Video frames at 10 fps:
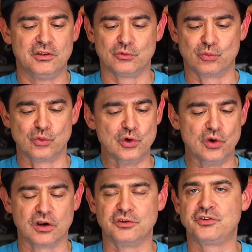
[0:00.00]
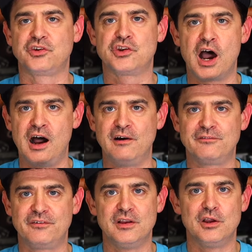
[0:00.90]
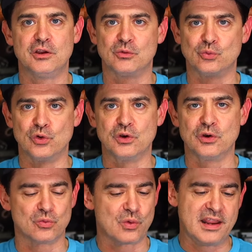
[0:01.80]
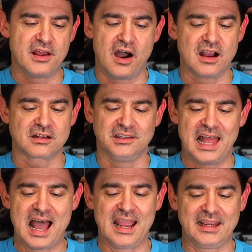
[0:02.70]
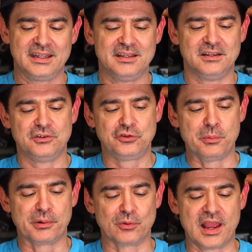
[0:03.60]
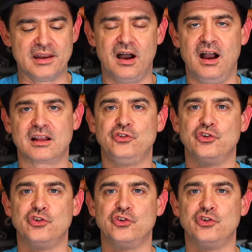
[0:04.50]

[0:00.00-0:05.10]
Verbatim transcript: Ruger's tough Ruger Red Hawk line, Super Red Hawk.